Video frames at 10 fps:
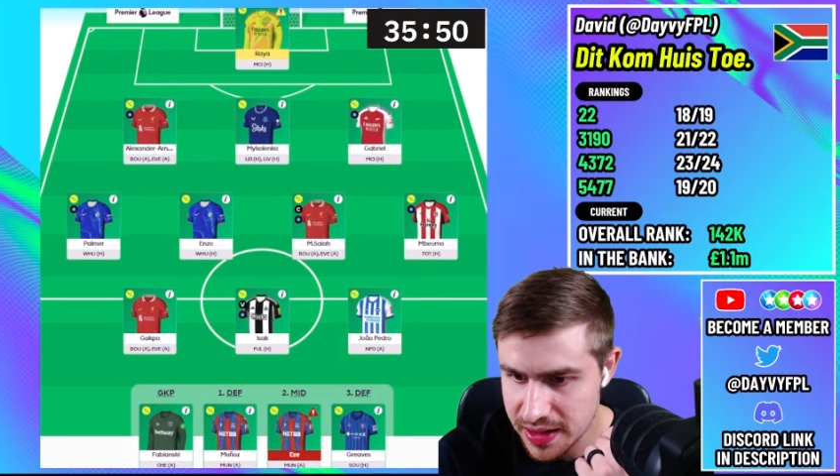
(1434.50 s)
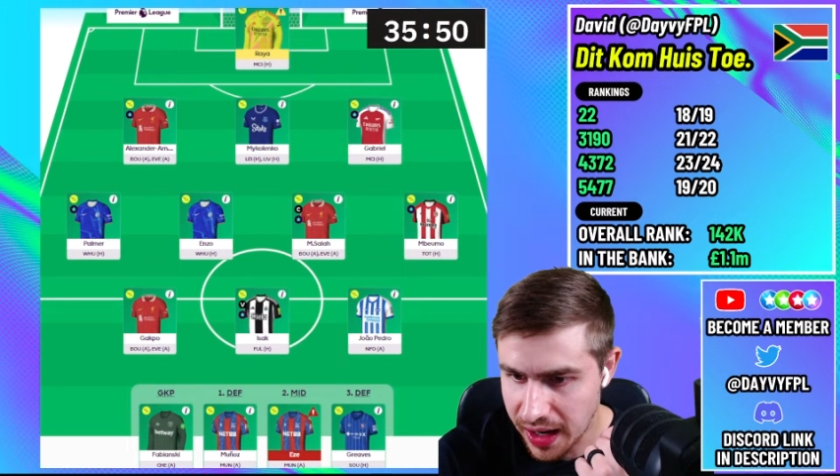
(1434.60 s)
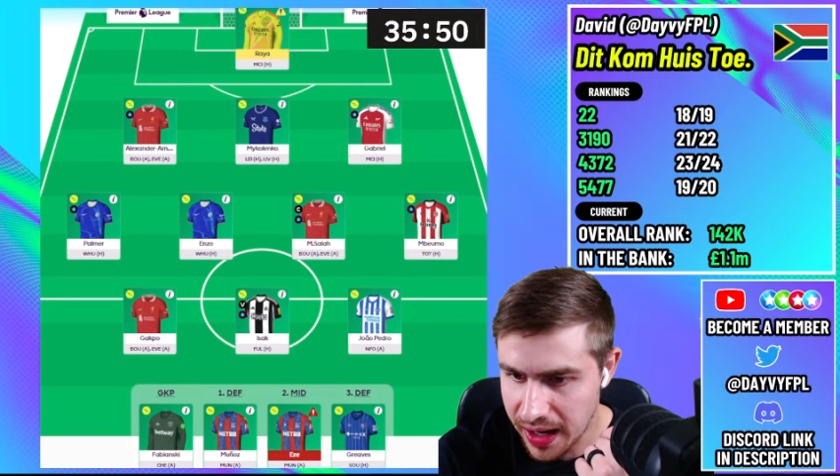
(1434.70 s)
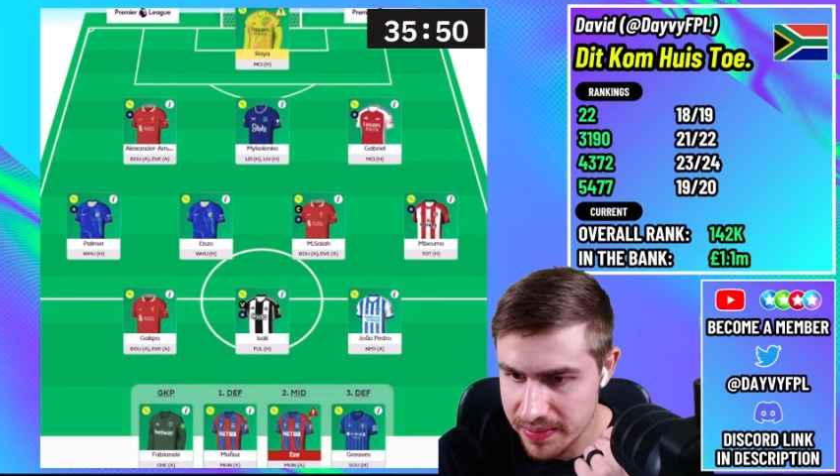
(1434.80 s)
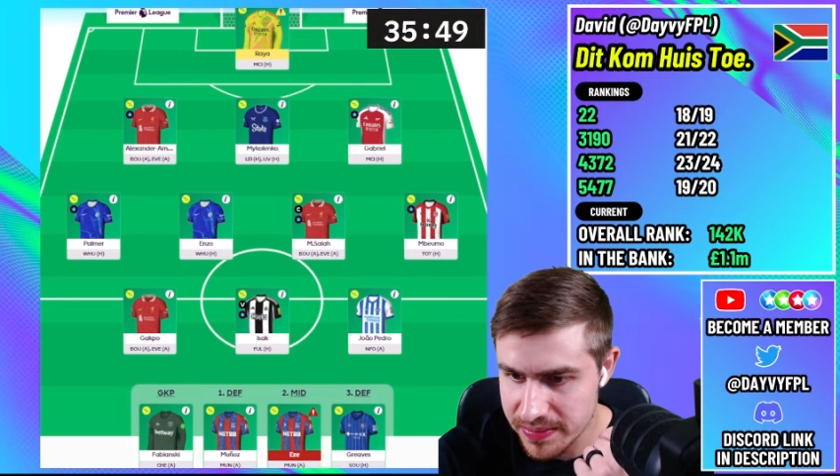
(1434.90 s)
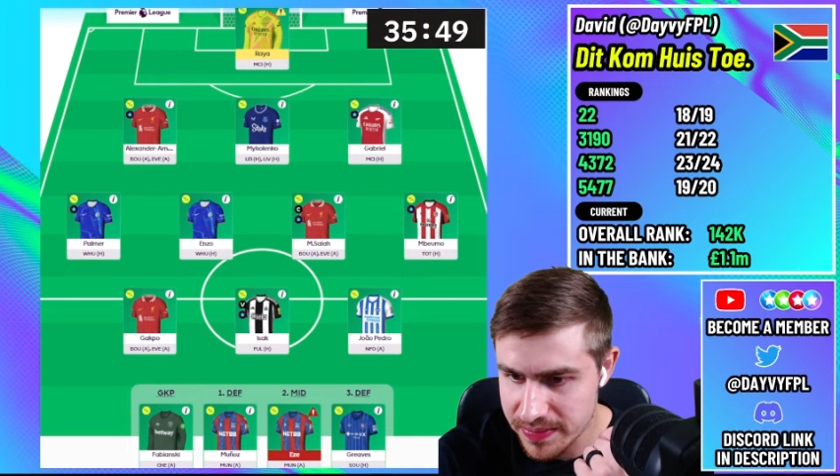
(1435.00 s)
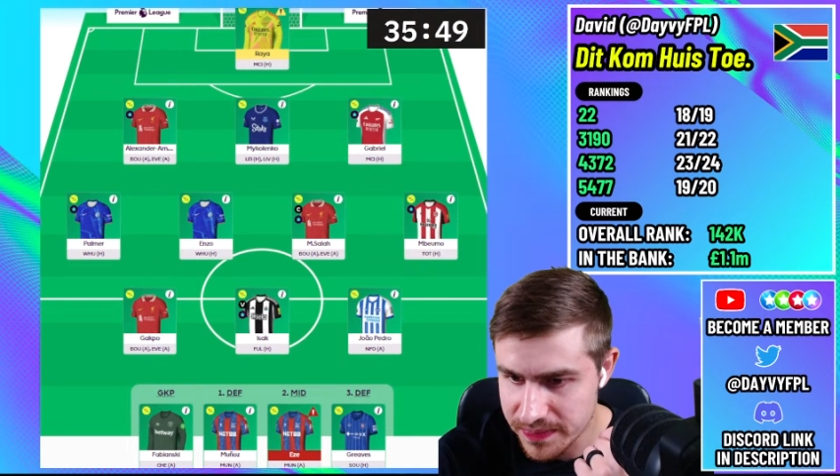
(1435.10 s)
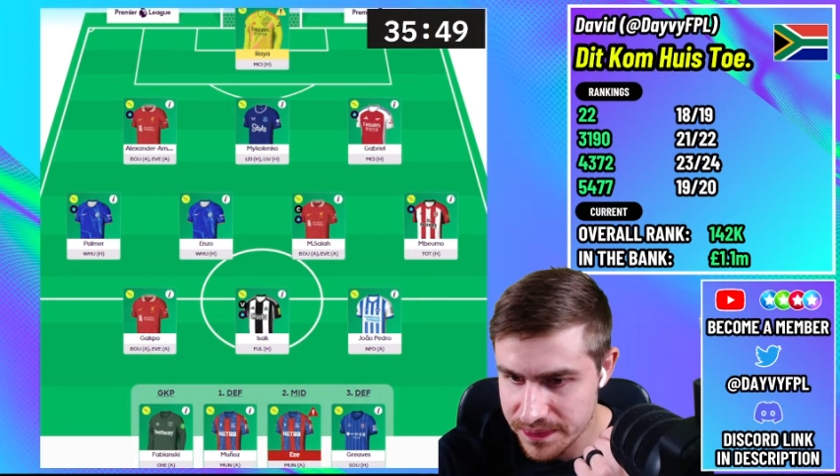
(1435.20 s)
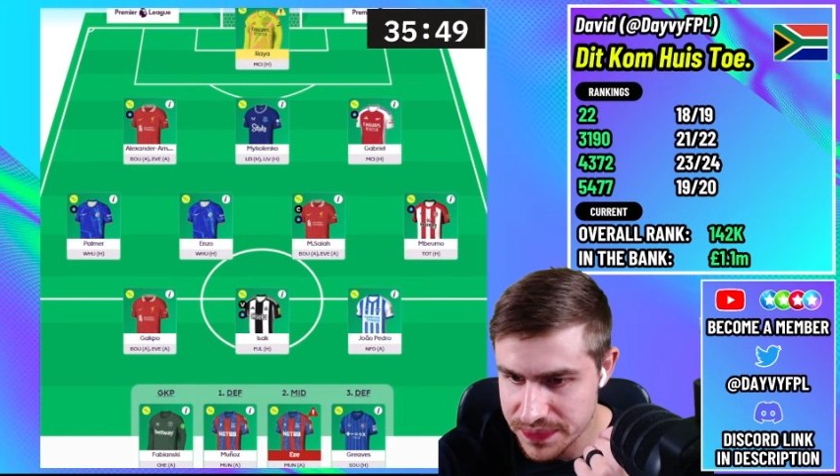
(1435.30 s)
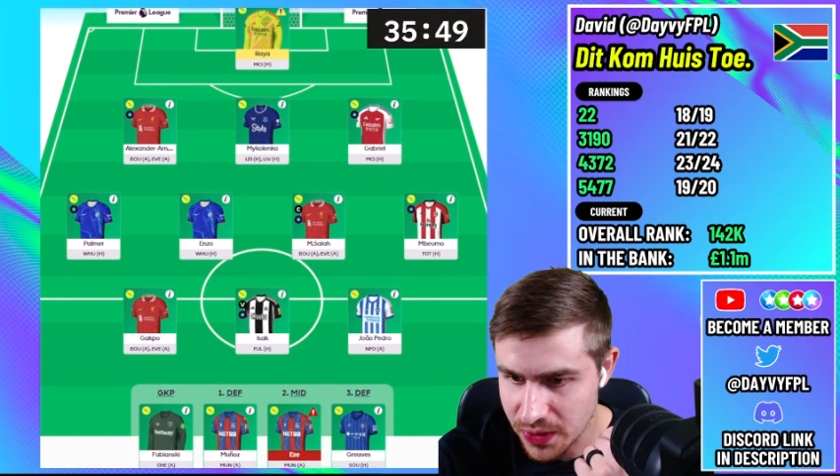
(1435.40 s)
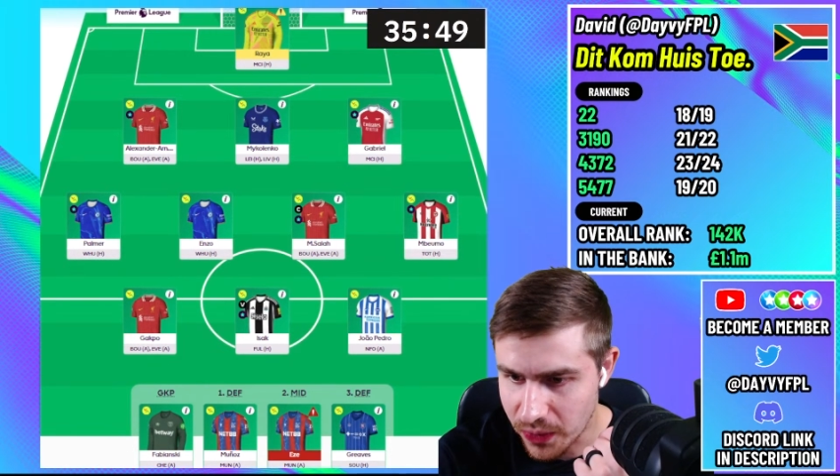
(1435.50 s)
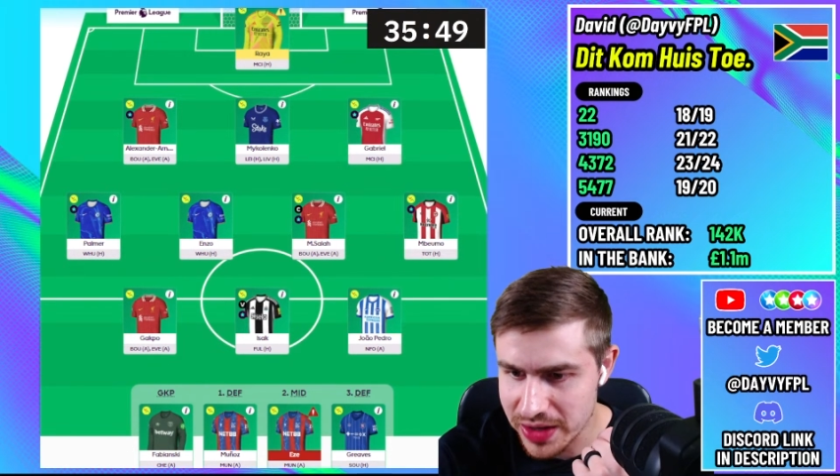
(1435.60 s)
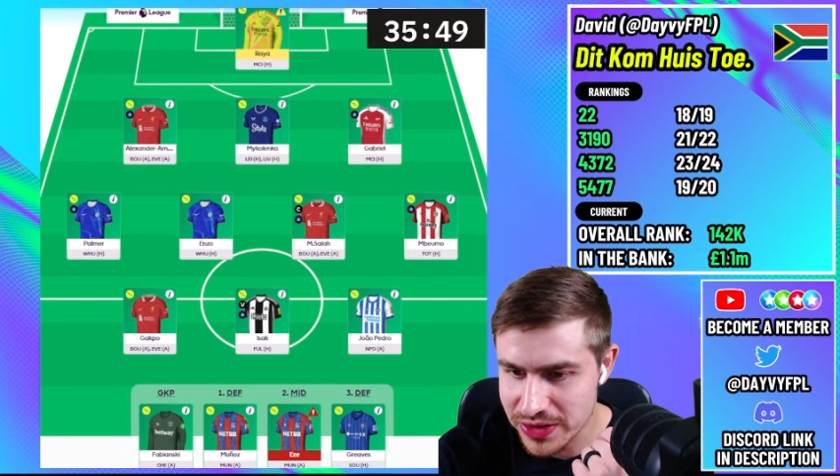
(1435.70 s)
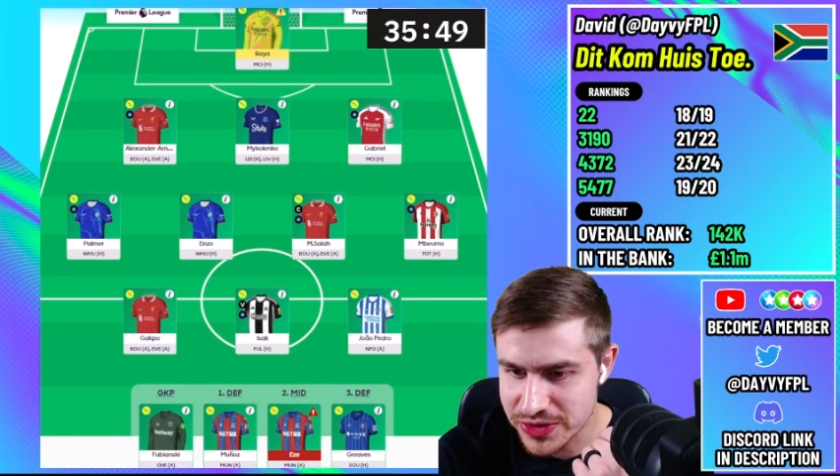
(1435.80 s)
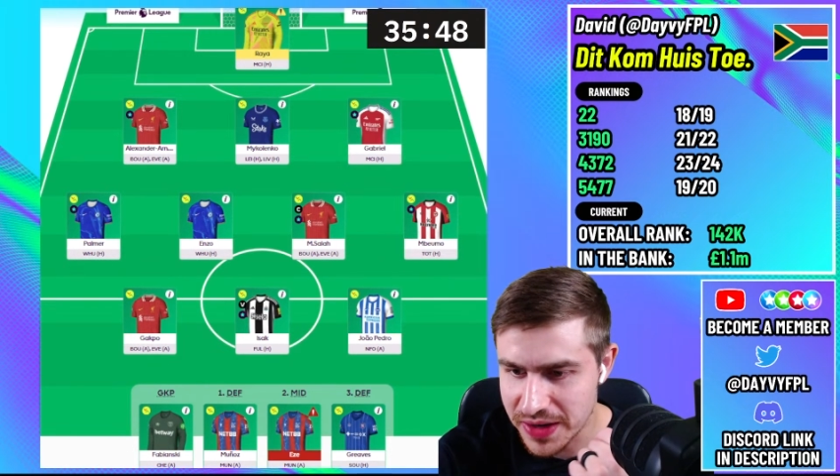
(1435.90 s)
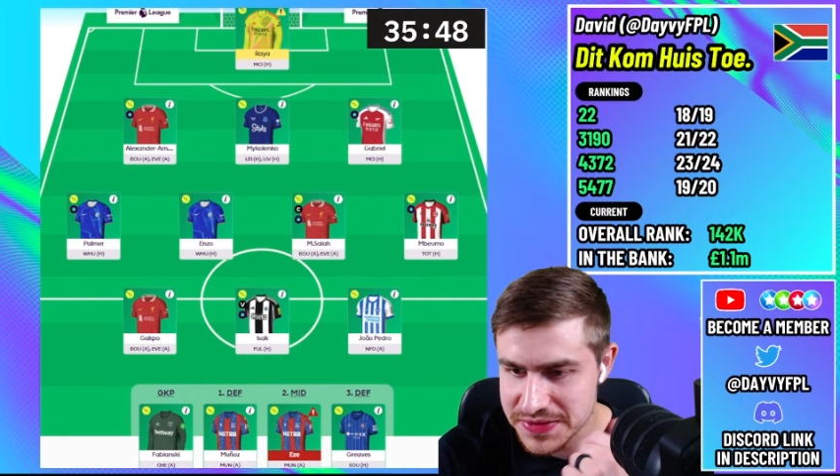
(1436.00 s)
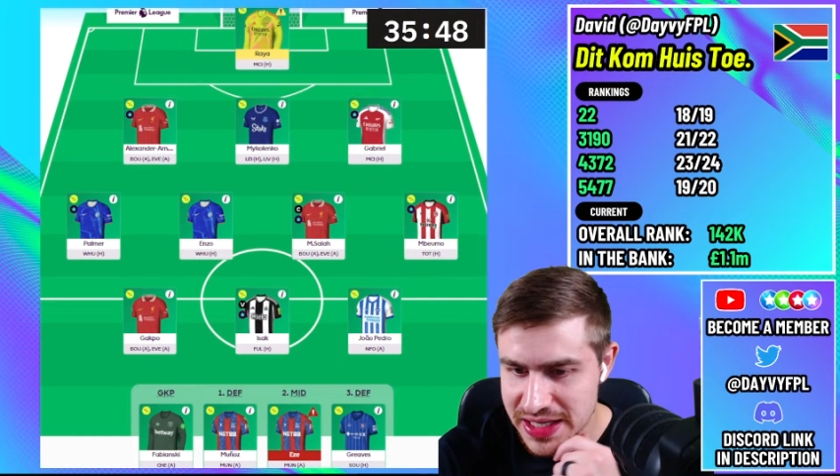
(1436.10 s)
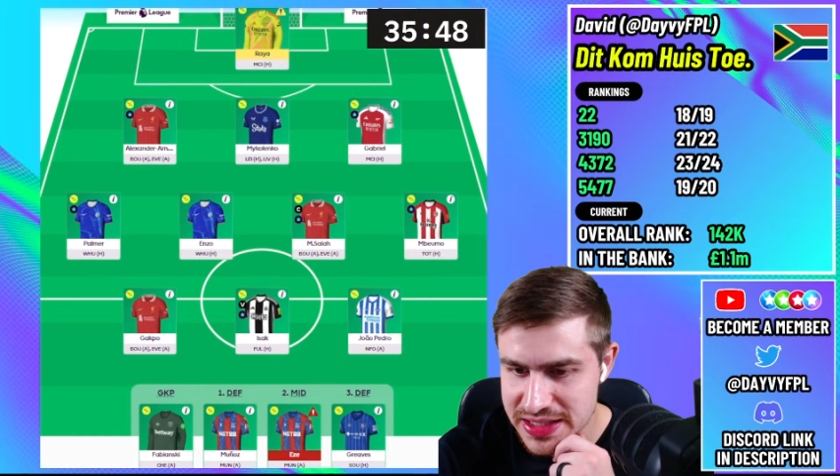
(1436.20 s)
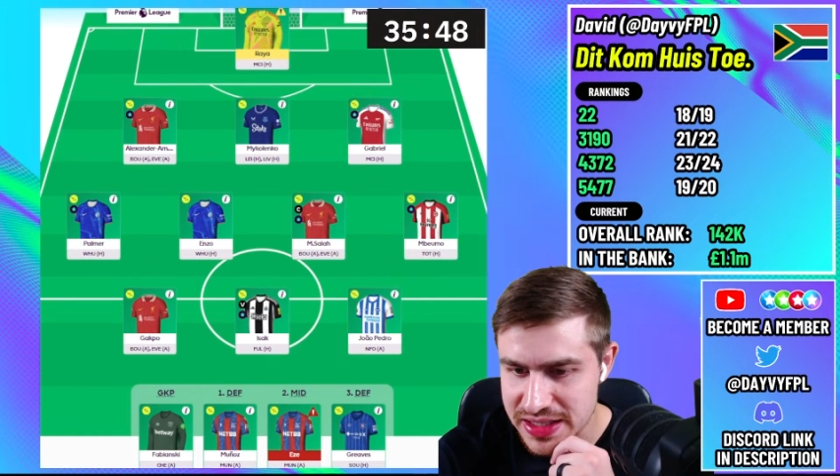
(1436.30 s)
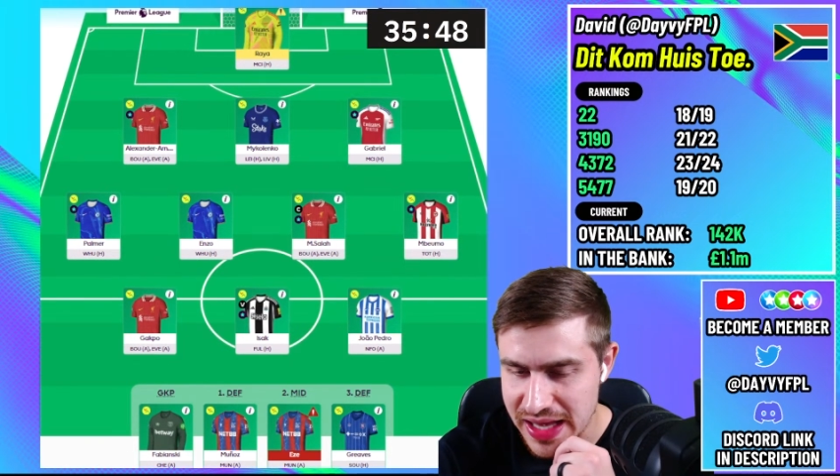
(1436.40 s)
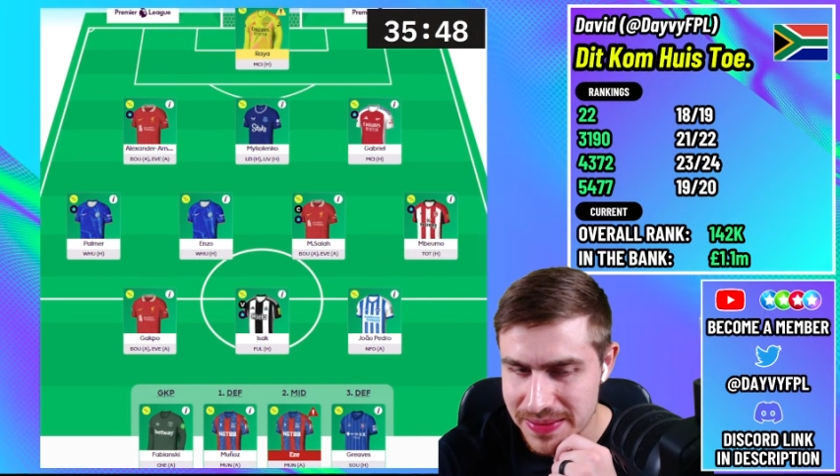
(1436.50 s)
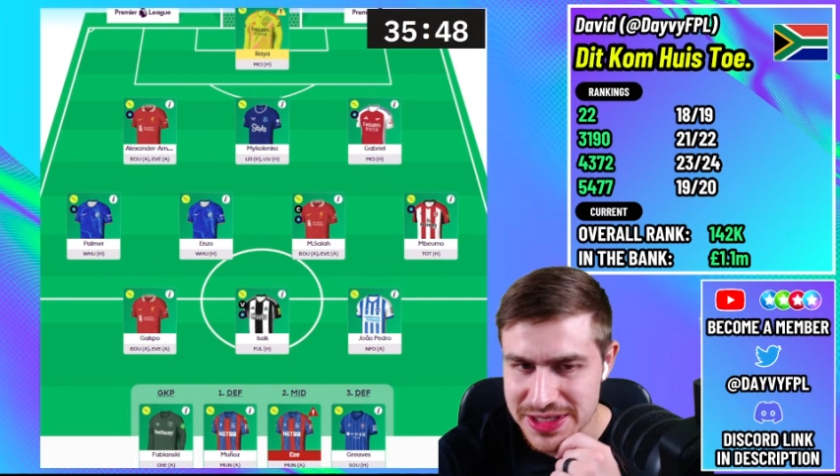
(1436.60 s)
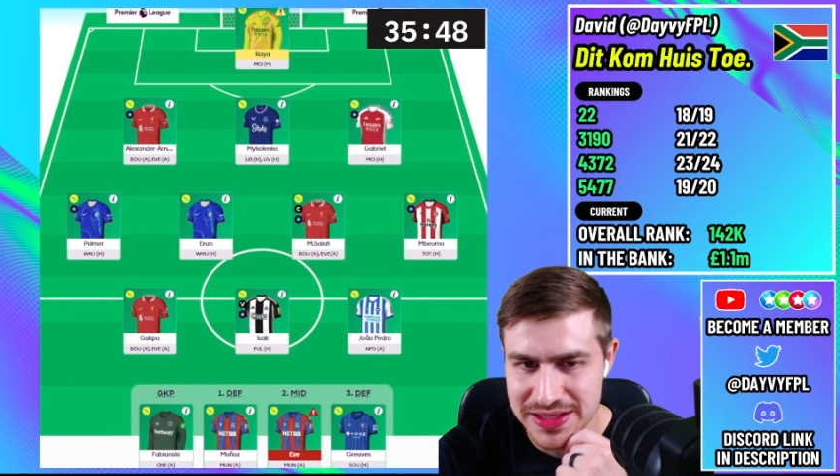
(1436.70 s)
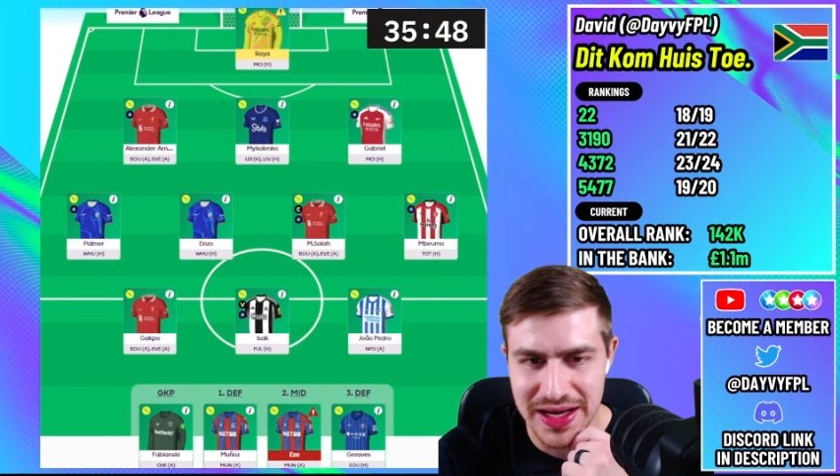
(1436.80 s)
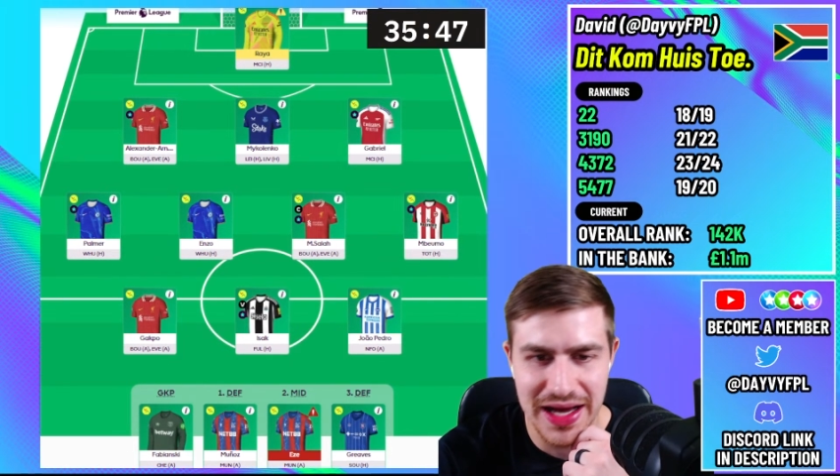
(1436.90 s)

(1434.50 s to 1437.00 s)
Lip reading: Why not Greaves against Southampton?